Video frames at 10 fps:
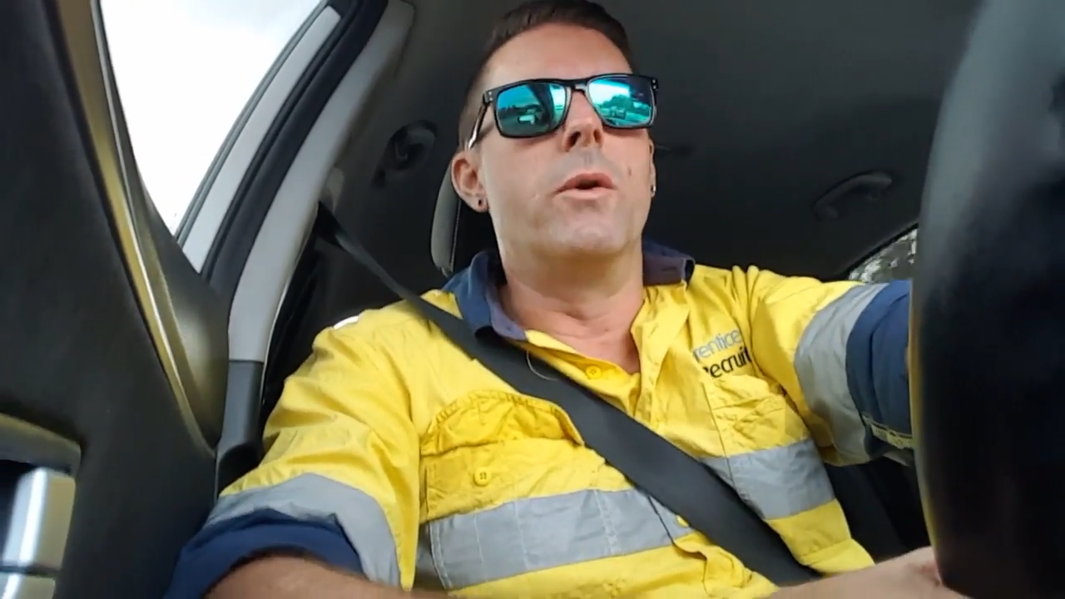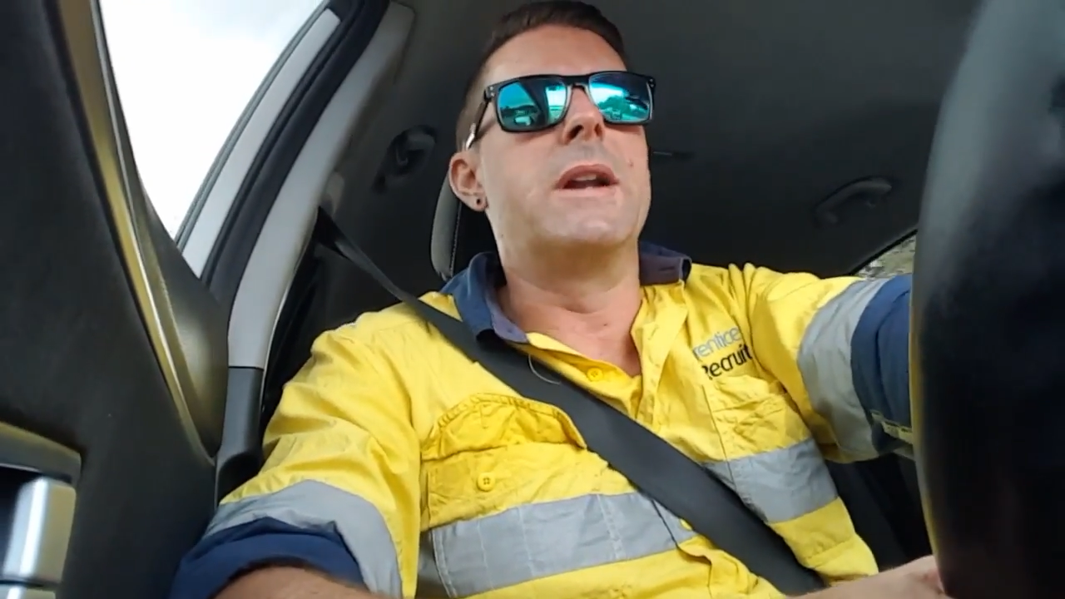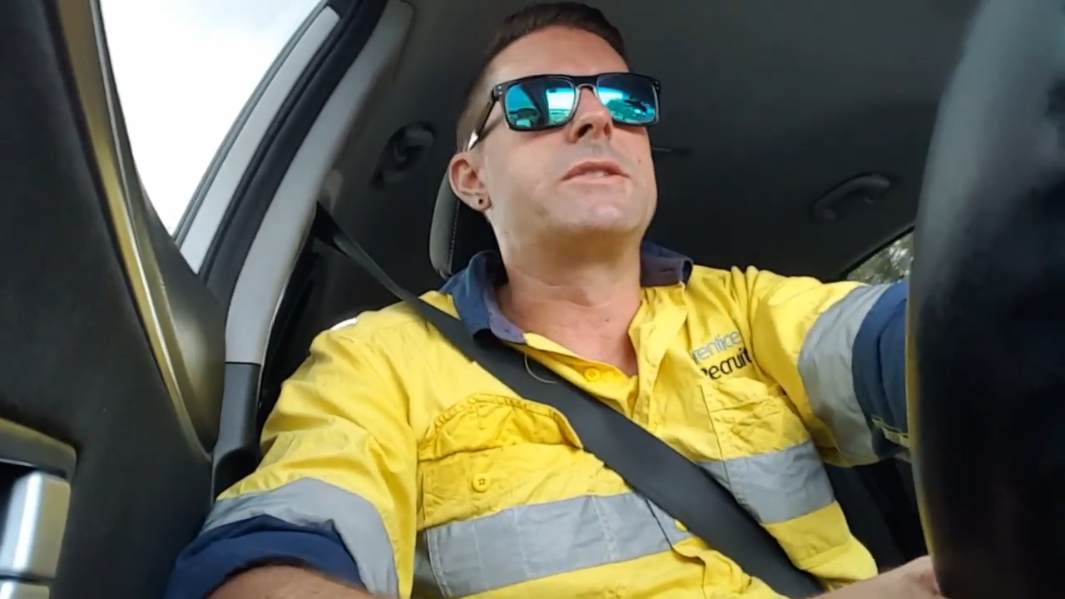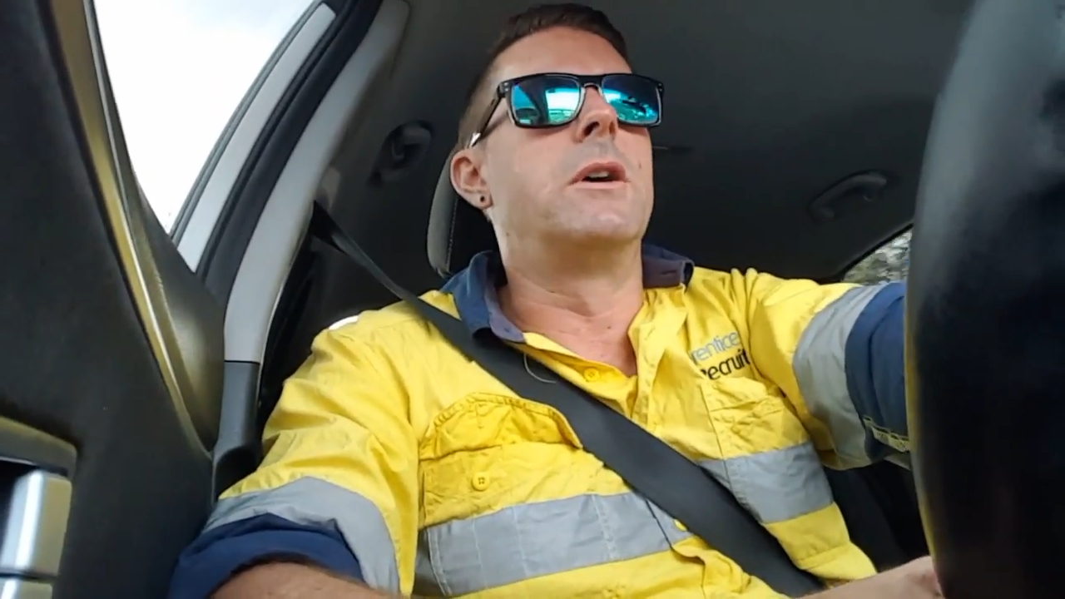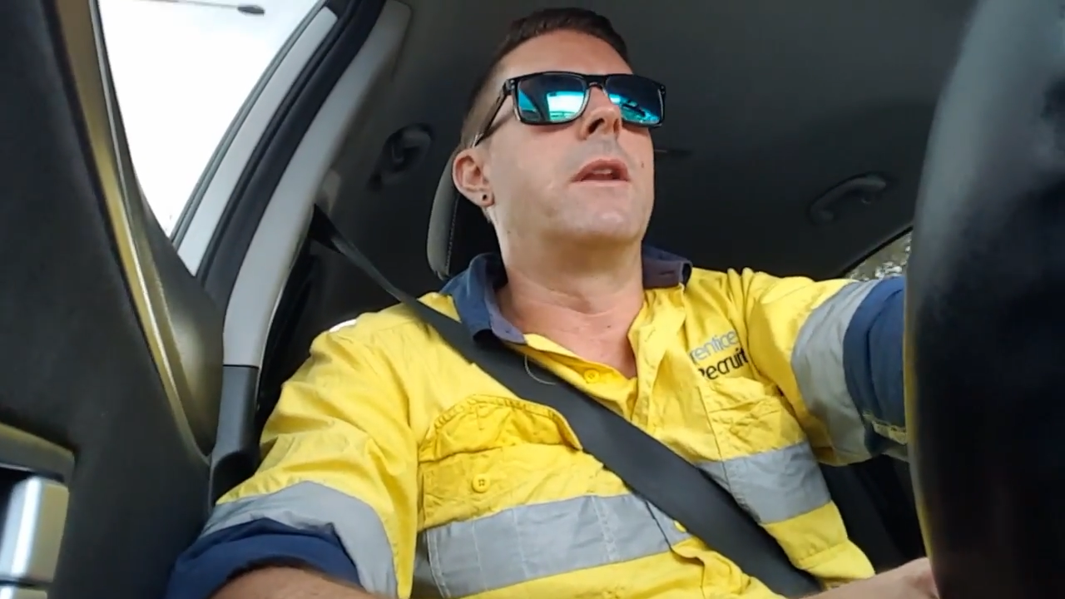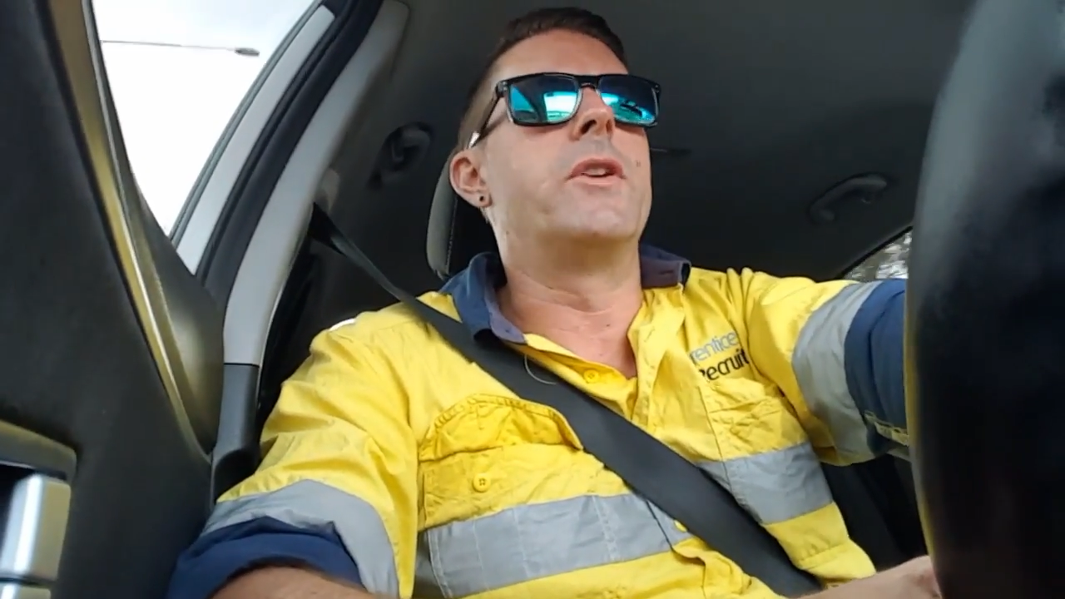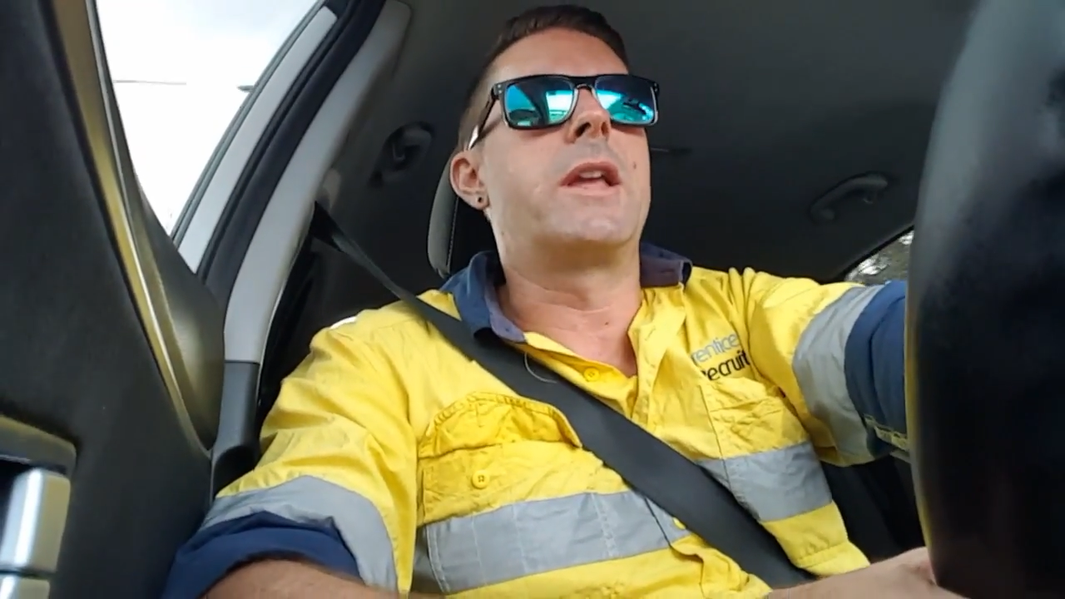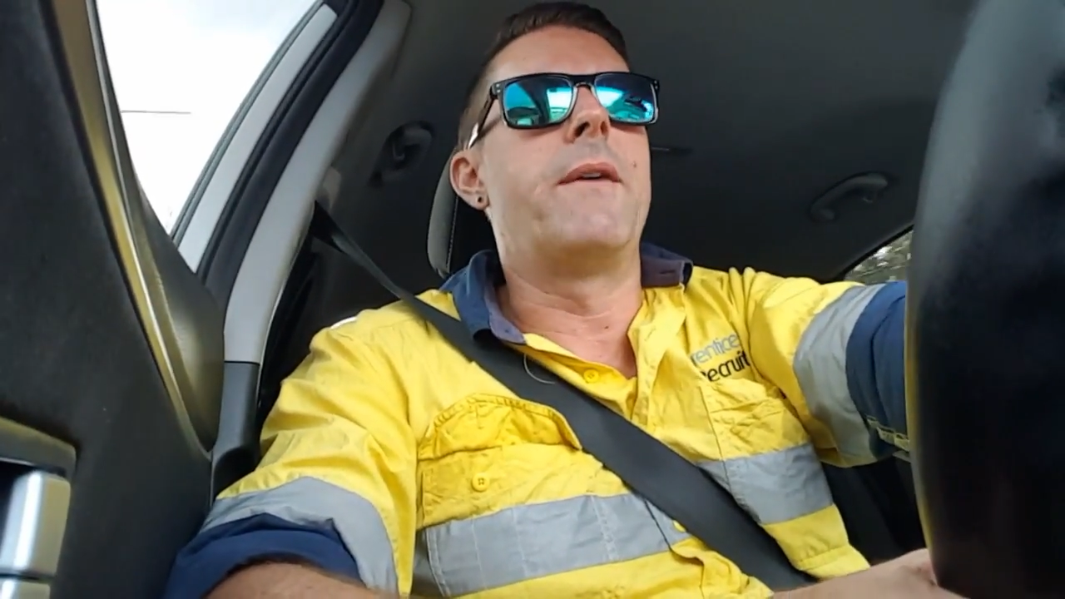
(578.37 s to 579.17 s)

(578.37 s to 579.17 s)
or outside of your